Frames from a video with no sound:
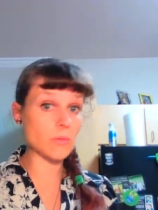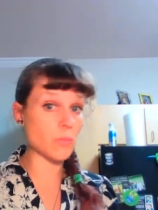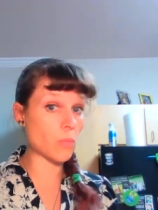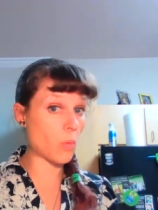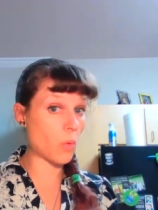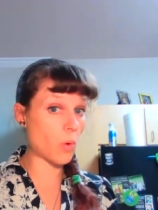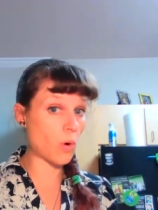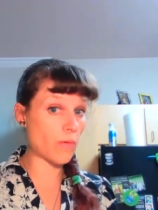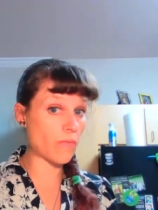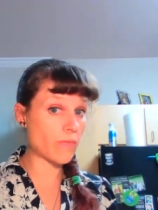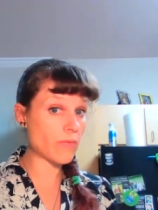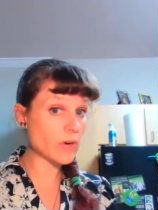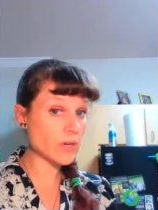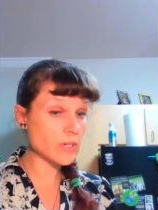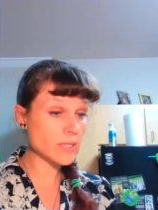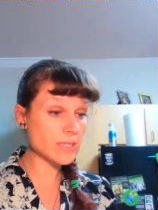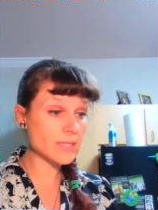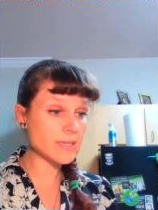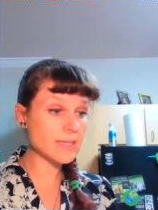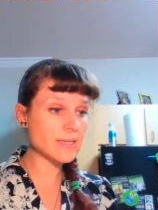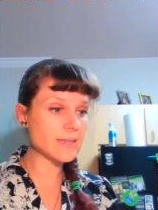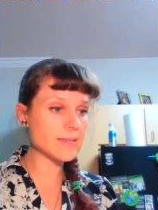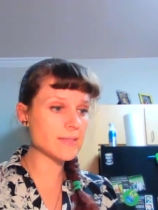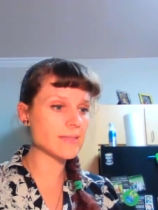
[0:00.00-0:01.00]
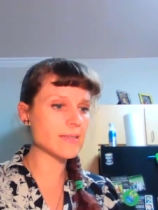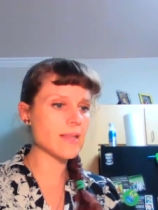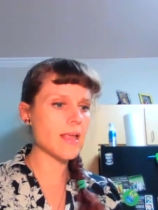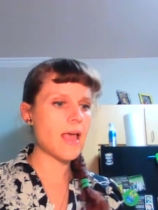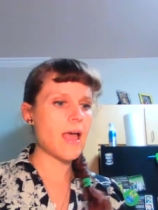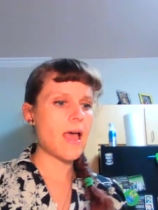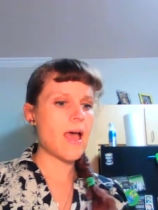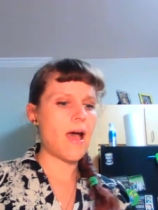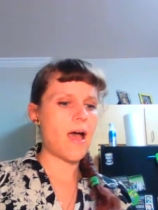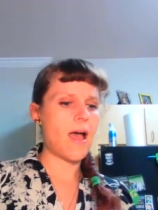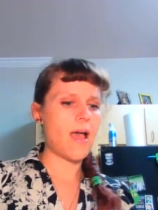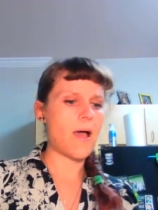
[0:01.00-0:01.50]
some more verses,
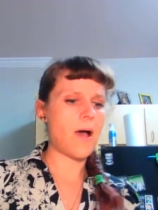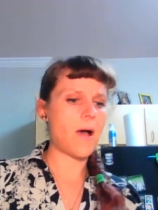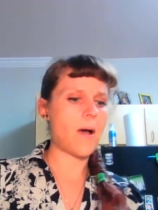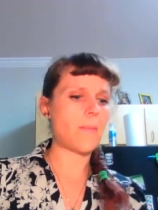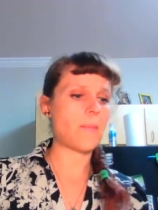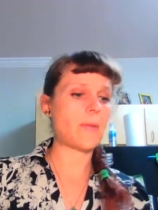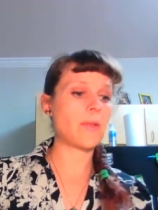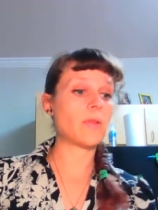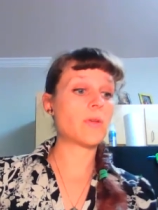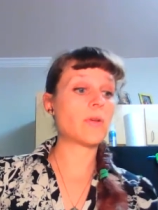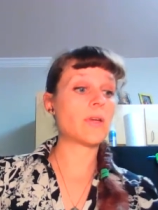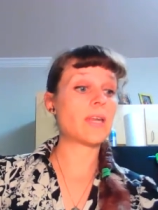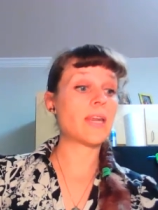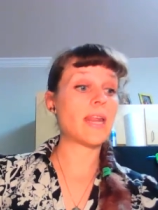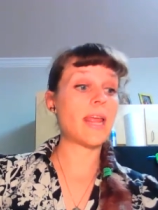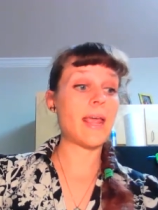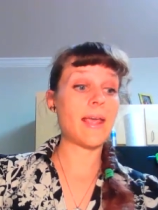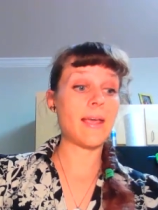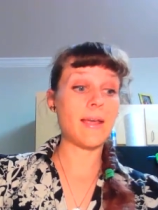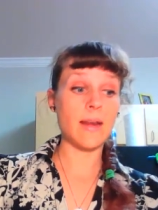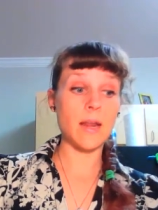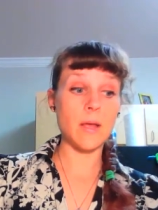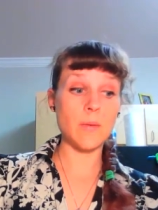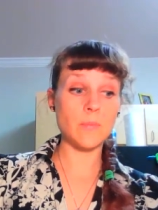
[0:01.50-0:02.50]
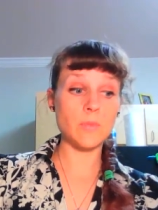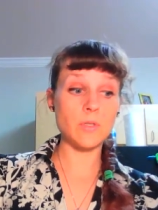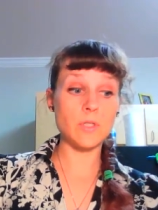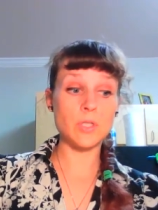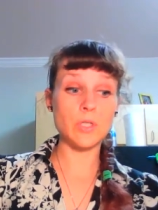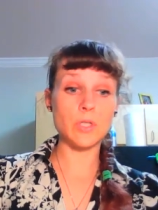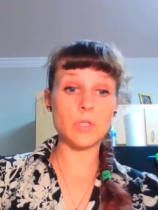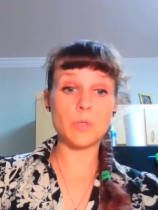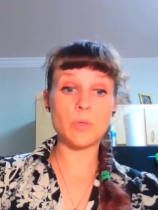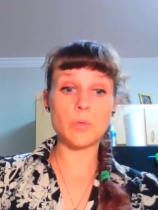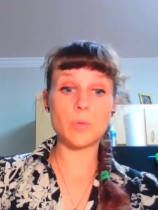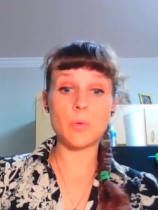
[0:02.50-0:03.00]
um, and you can hang it up
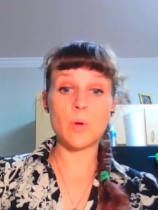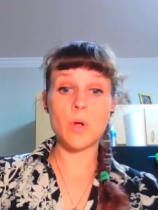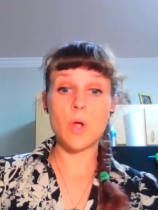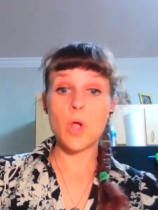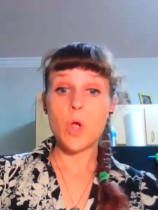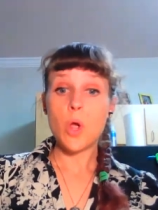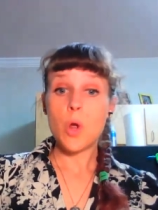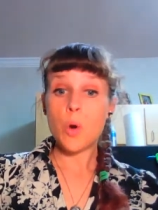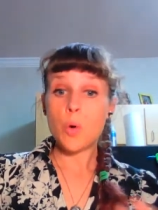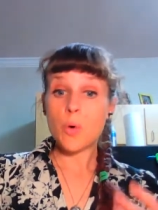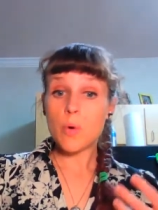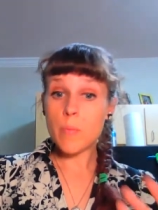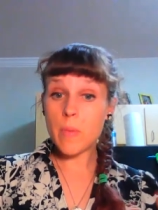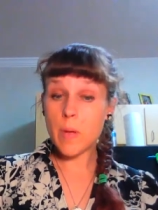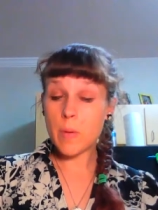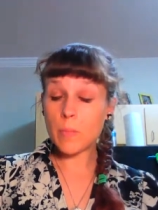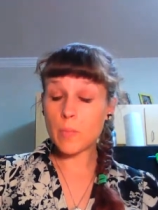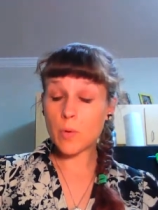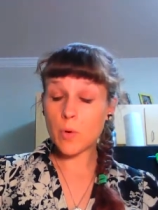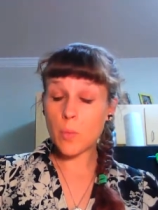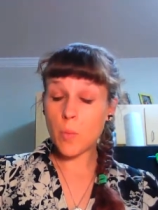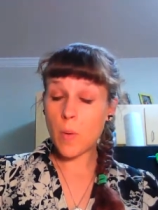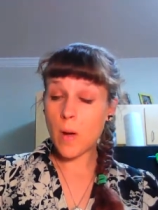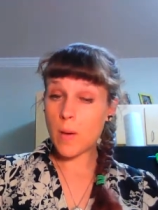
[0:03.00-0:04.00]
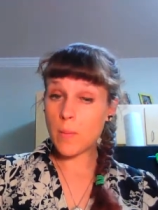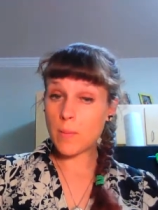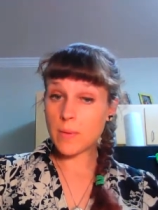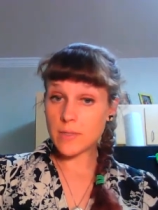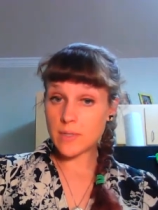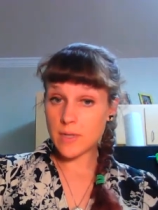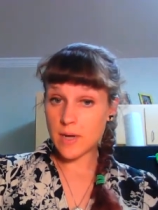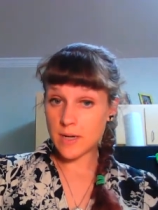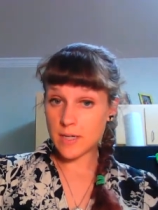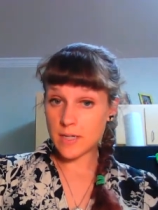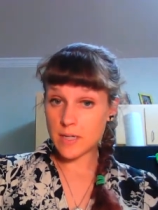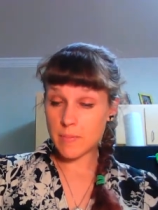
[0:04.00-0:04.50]
to remember what we
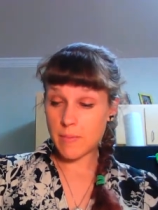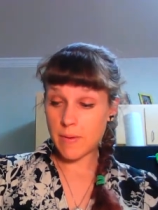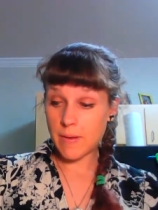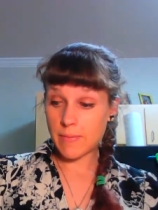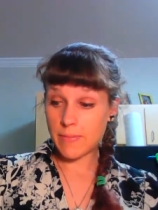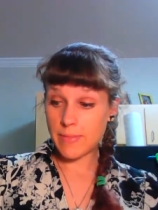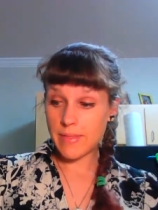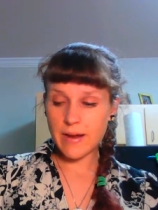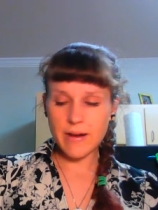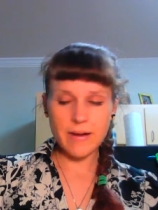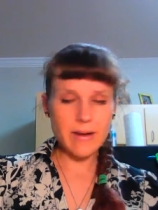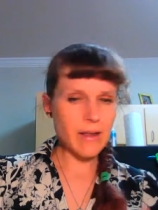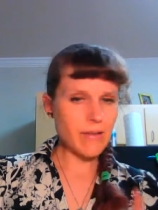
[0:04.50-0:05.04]
talked about there.